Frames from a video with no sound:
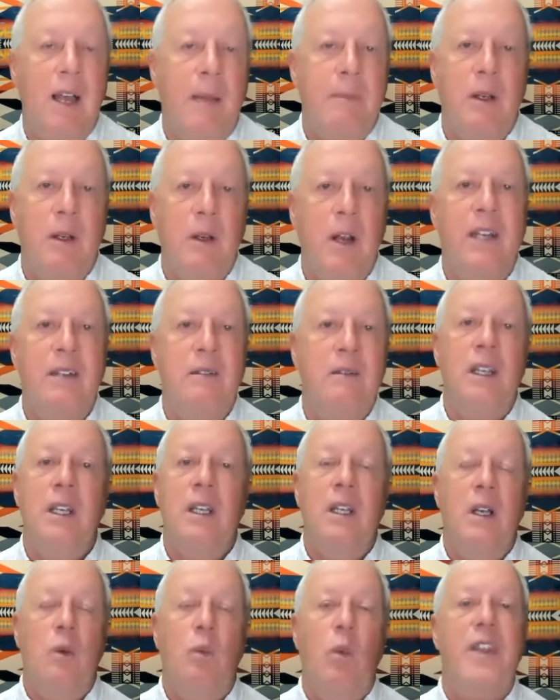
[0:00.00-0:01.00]
I mean, and
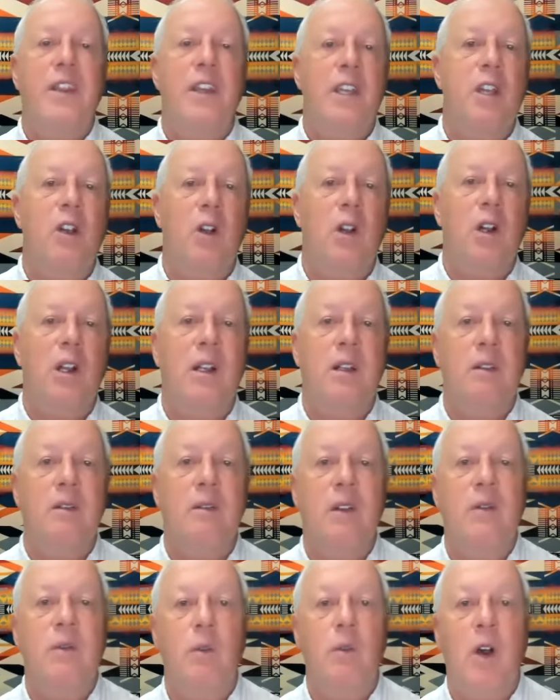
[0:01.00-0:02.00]
whether you're a
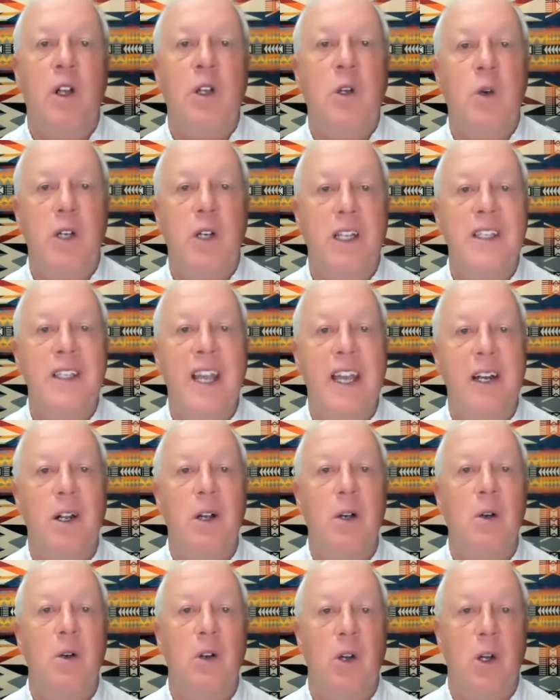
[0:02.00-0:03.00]

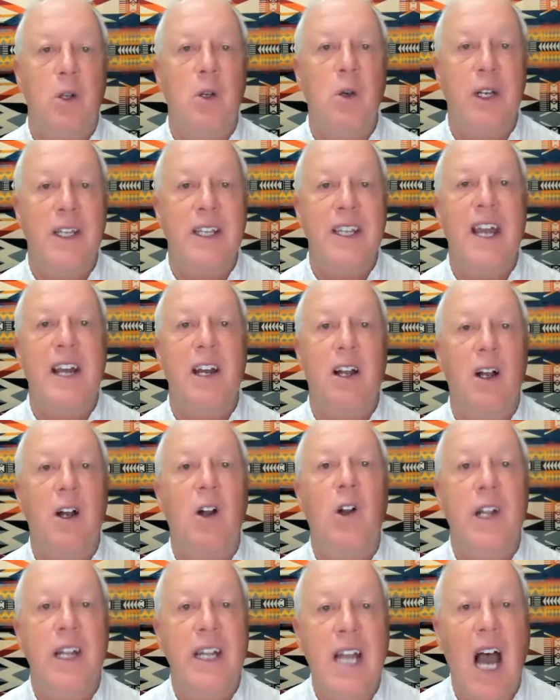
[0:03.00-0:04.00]
curandero or a curandera
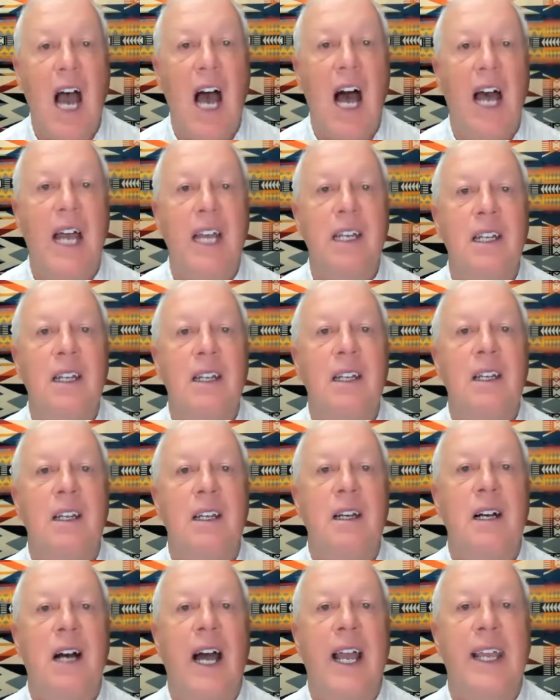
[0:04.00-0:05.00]
or not,
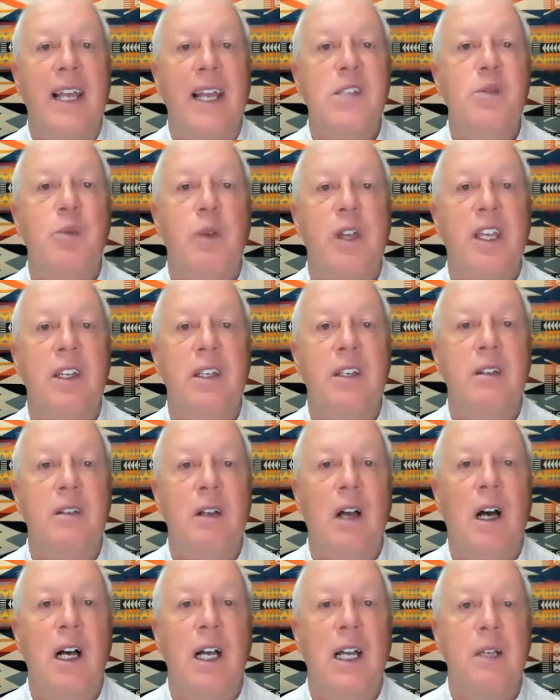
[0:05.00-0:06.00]
I guess we
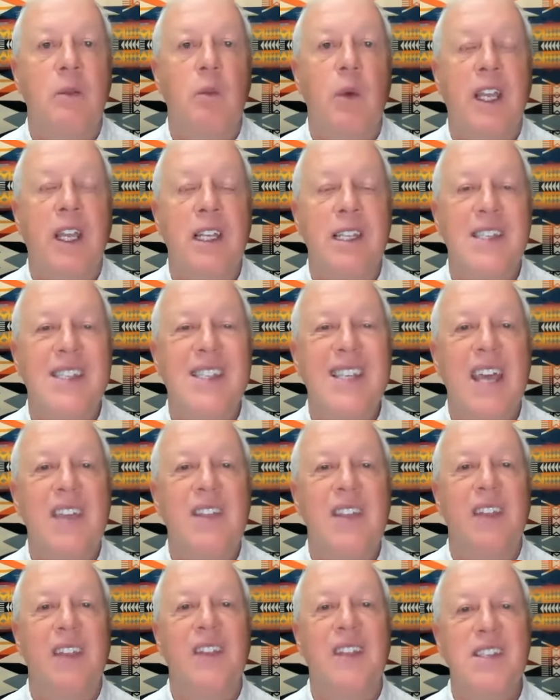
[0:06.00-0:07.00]
could say
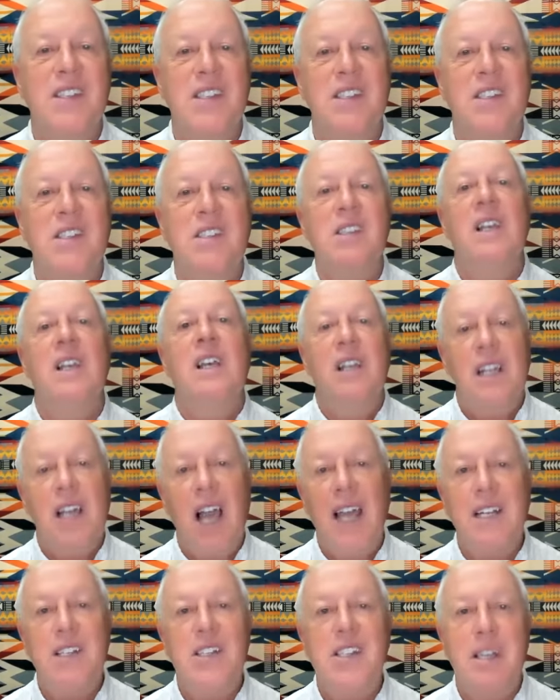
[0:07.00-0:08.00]
that this is
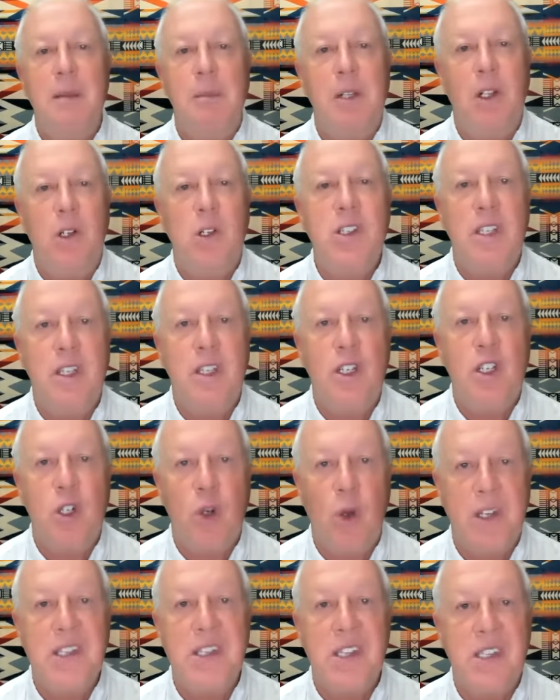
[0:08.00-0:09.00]
kind of similar to the
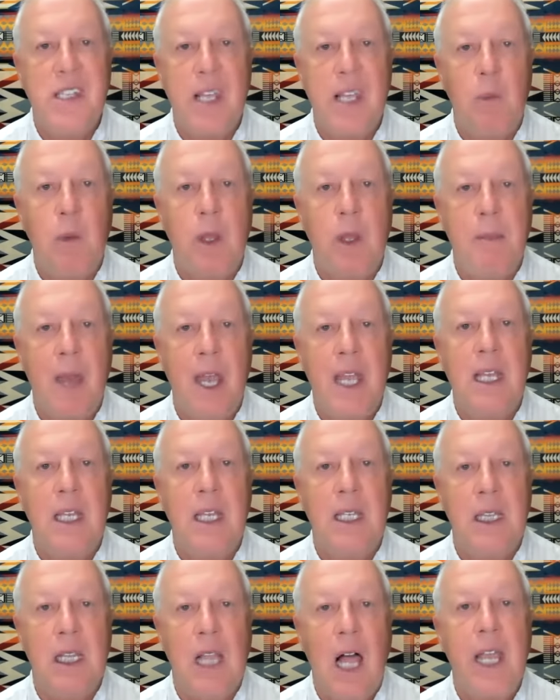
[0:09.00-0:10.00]
choices that we make
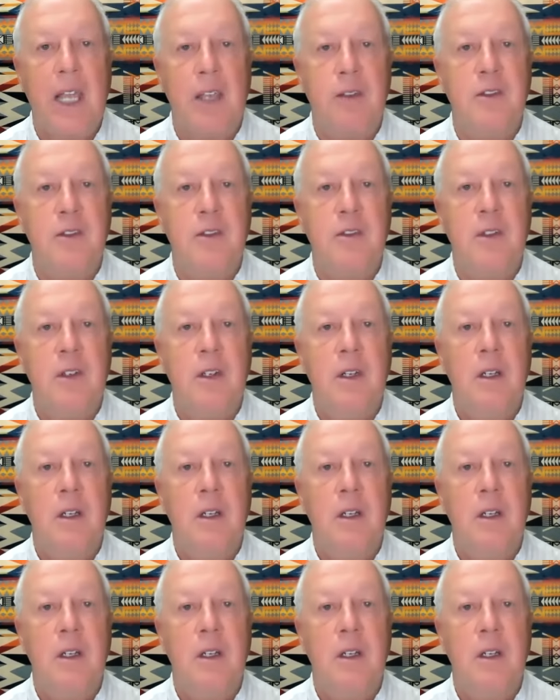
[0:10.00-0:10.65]
in life,